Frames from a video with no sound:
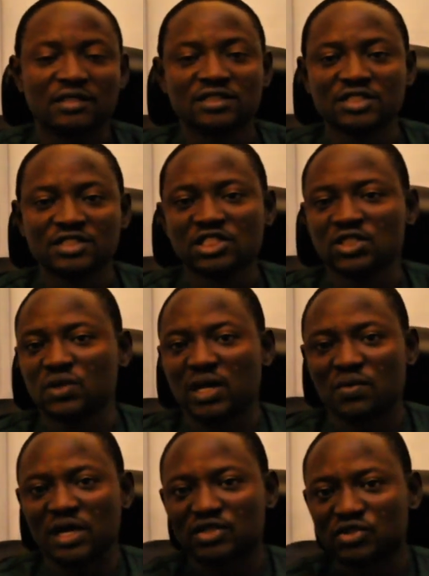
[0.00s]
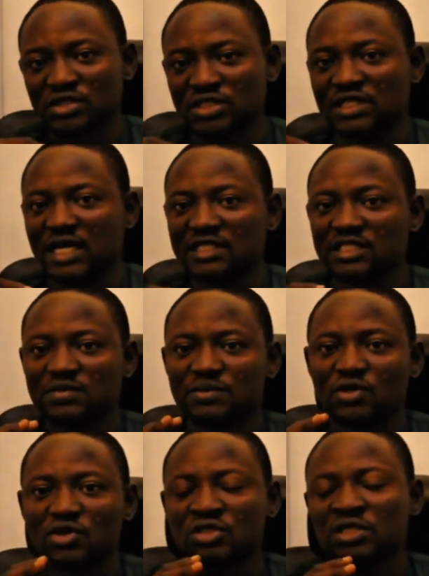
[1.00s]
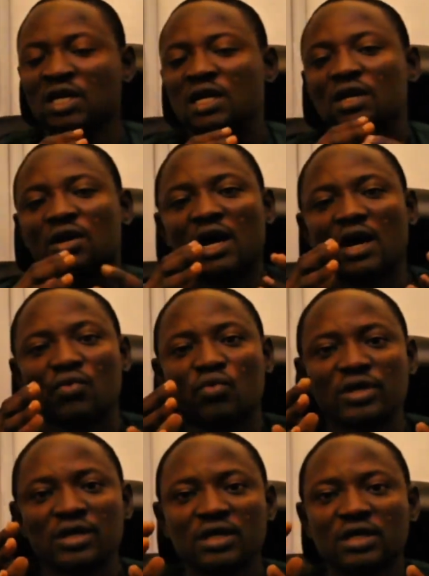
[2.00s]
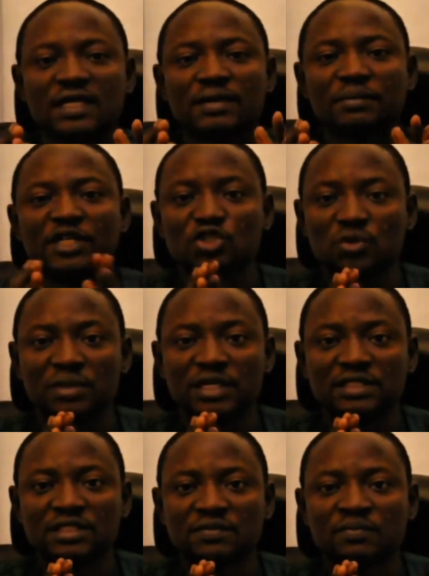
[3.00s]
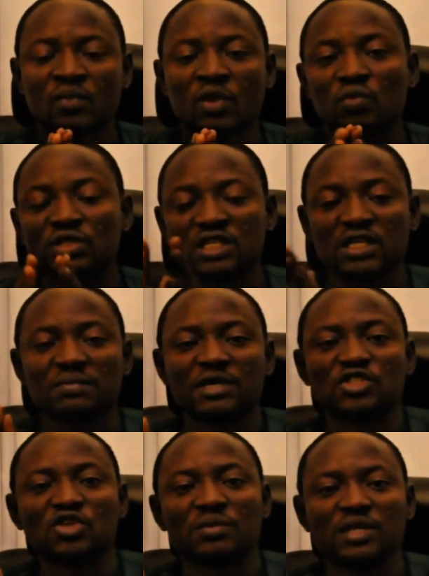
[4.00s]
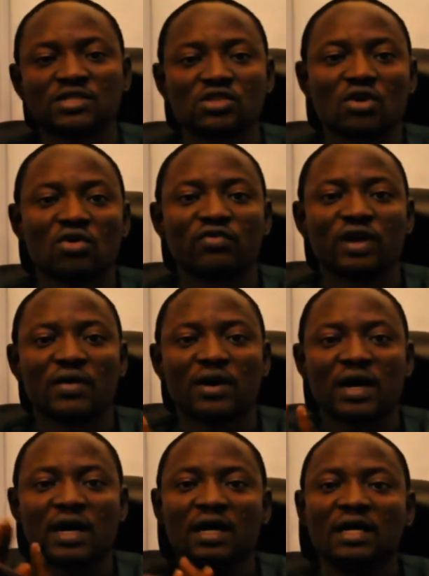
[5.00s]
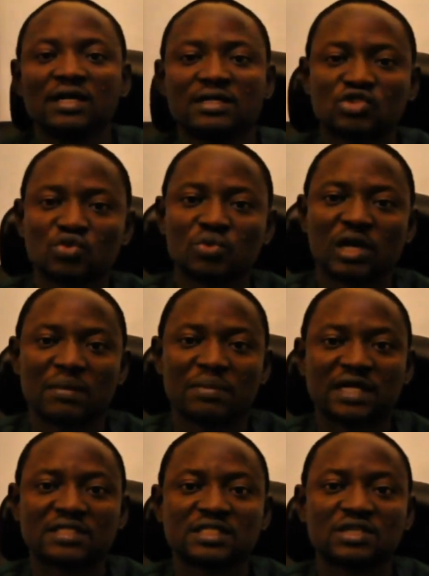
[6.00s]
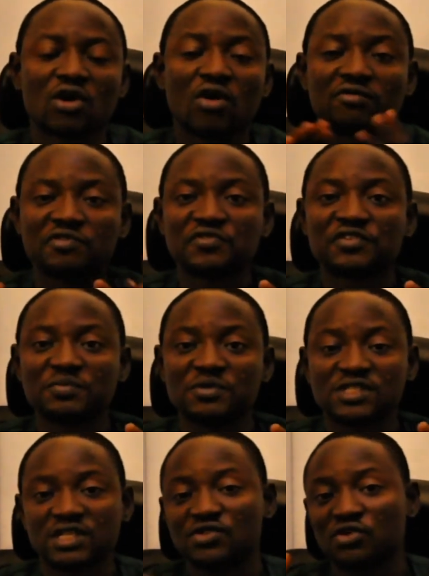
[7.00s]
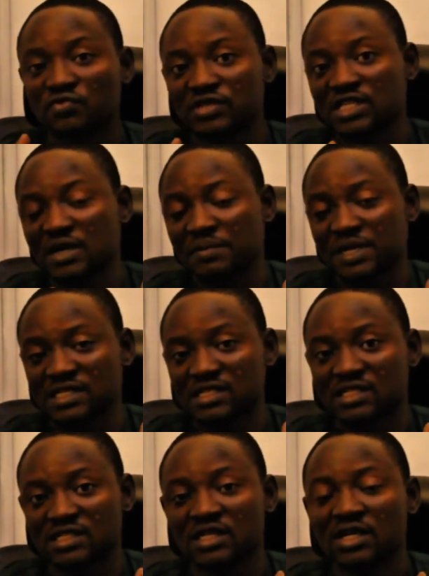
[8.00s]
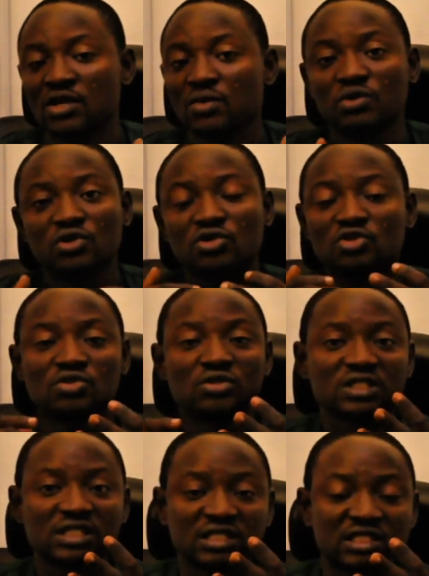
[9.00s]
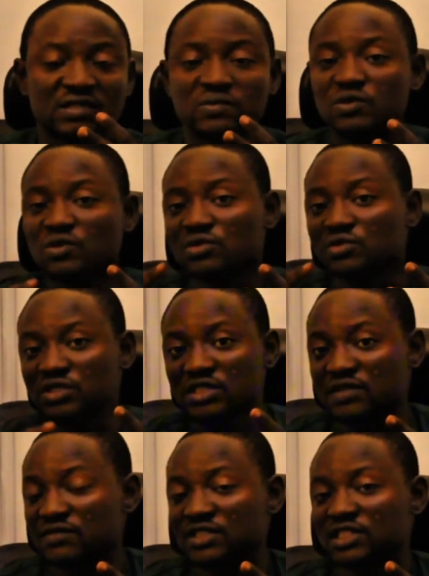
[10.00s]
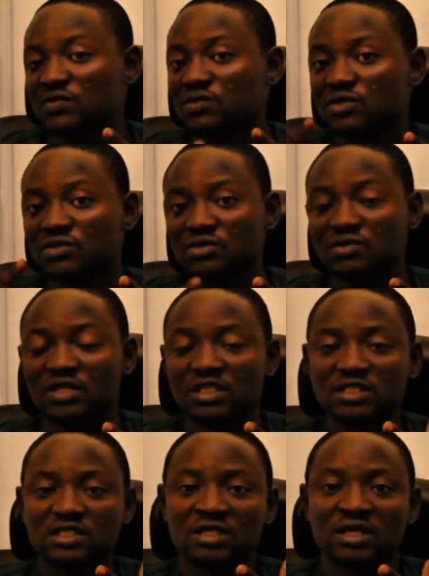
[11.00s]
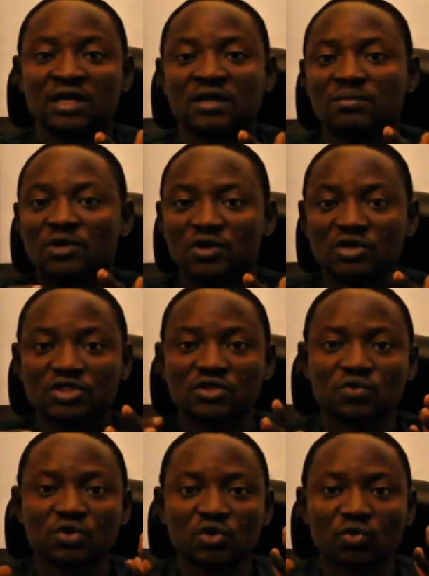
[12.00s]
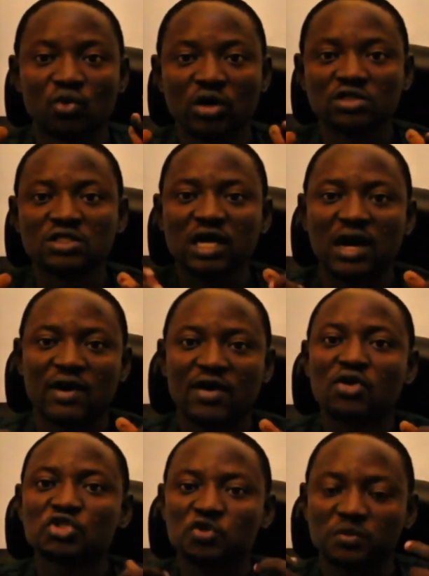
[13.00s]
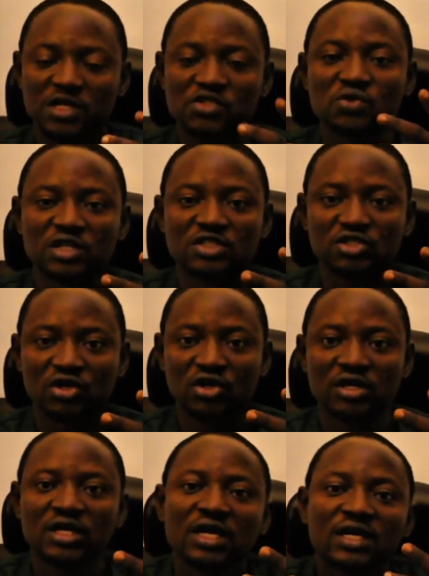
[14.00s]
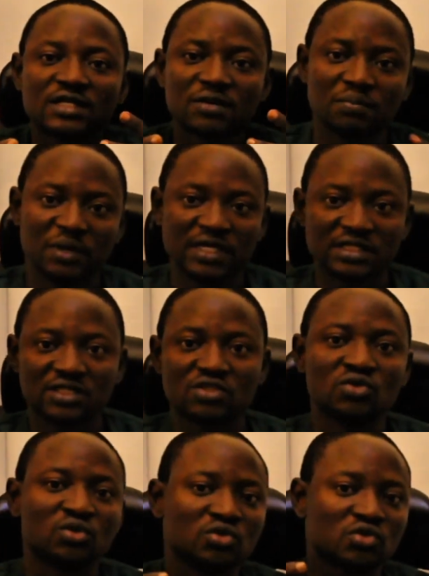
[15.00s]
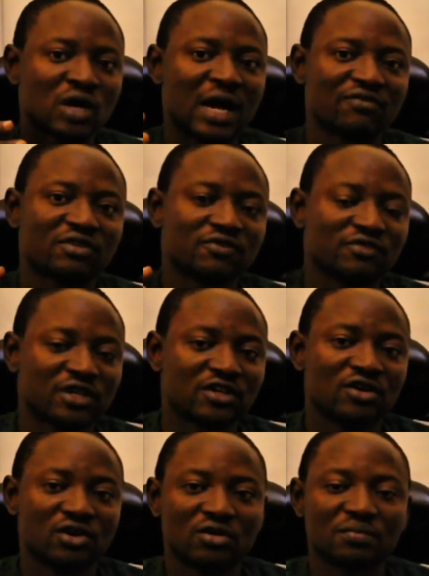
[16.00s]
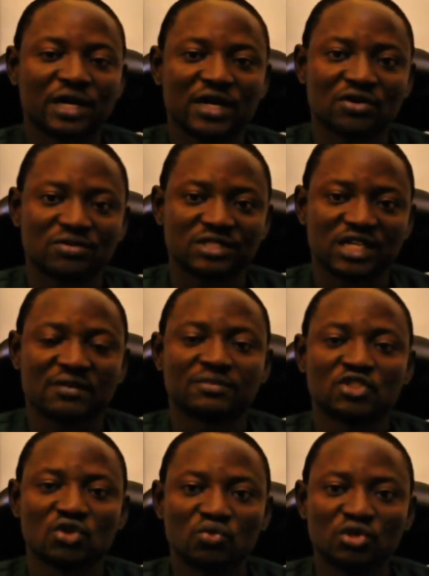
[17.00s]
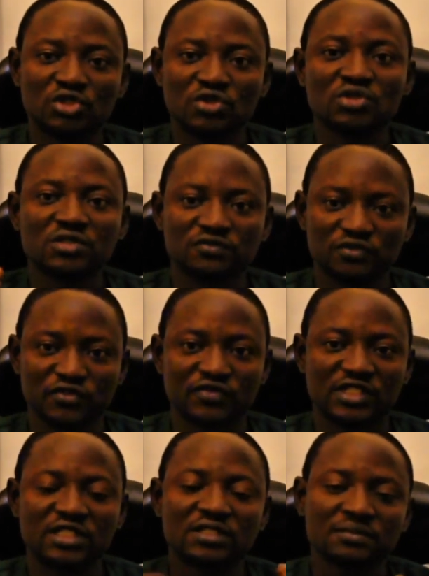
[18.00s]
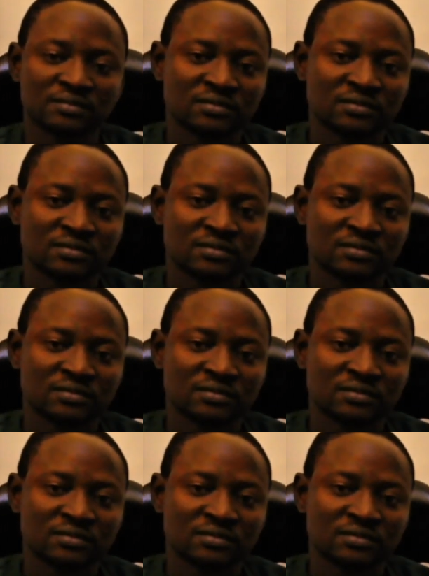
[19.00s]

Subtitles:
The reason why we are doing that is because we take measurement of our tubular battery on 50% of its capacity. We don't do 60, we don't do 70, we don't do 80, because we want our customer to enjoy the best, to have a very long backup time. So we use 50%